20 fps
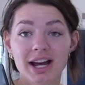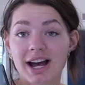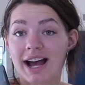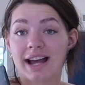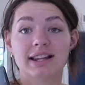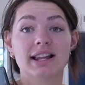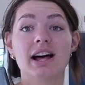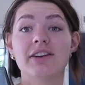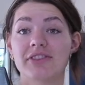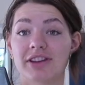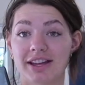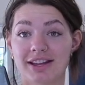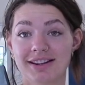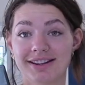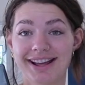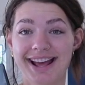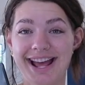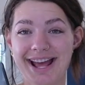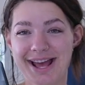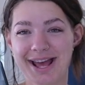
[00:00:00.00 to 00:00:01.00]
I love it
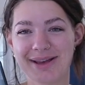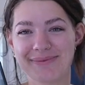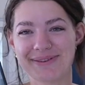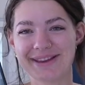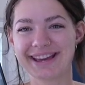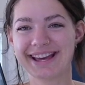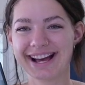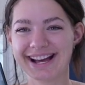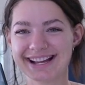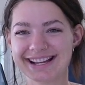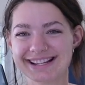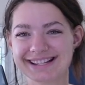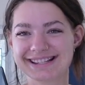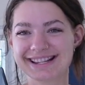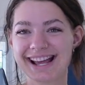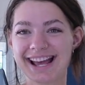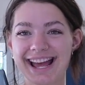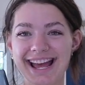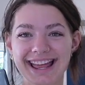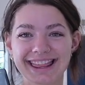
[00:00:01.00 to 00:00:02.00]
because
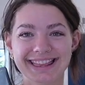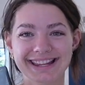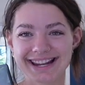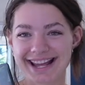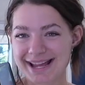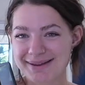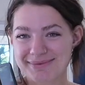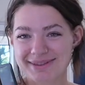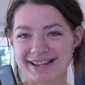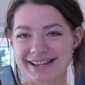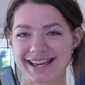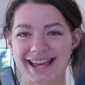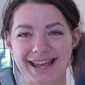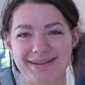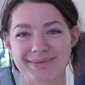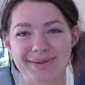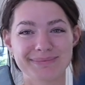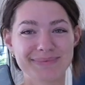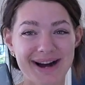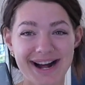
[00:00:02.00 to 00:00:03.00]
the name of the
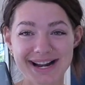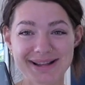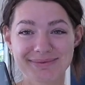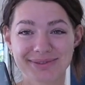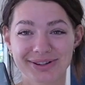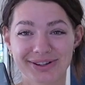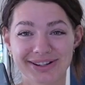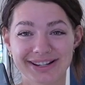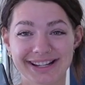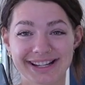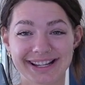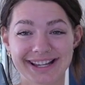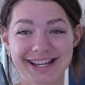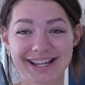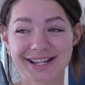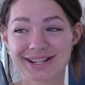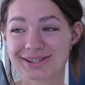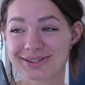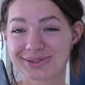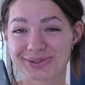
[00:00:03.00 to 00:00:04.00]
game in bodybuilding
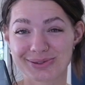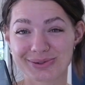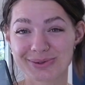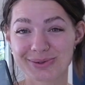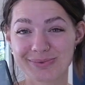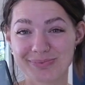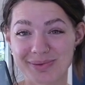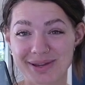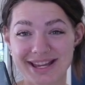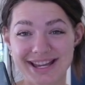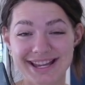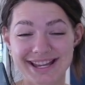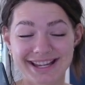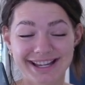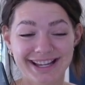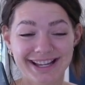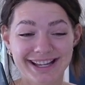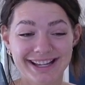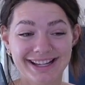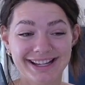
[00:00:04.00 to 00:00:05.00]
is to
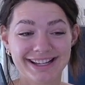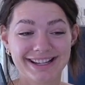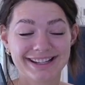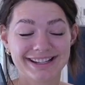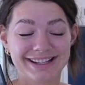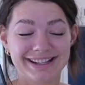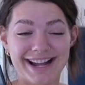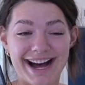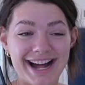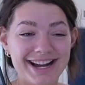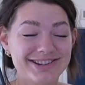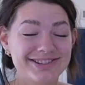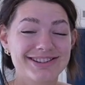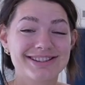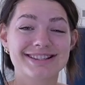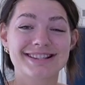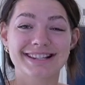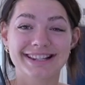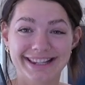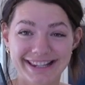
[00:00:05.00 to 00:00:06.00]
be not
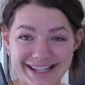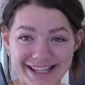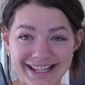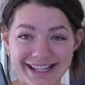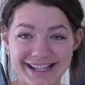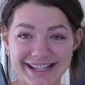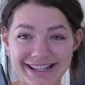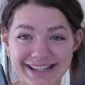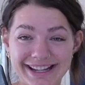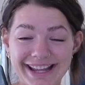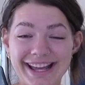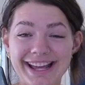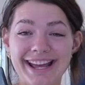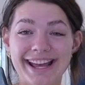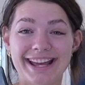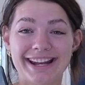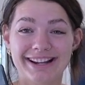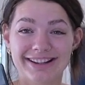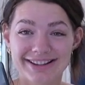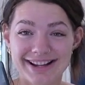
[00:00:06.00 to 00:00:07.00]
just lean
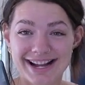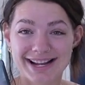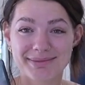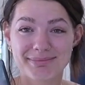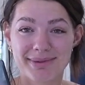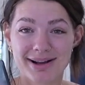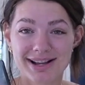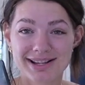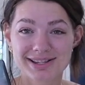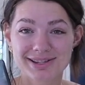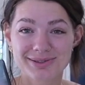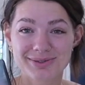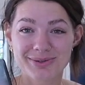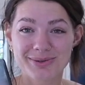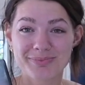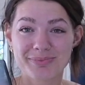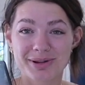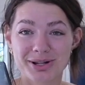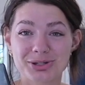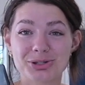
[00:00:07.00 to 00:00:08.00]
and a lot of
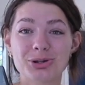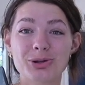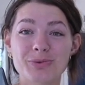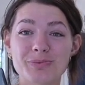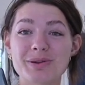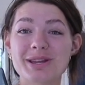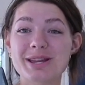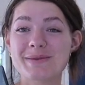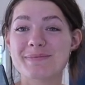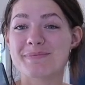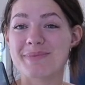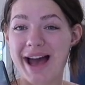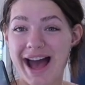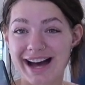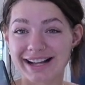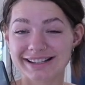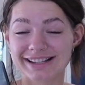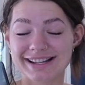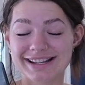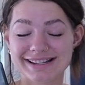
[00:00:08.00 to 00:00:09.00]
muscle, but to be
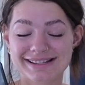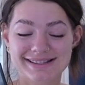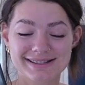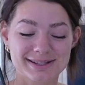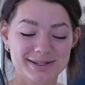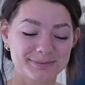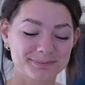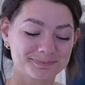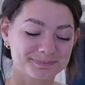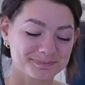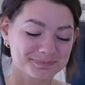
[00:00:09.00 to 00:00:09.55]
balanced.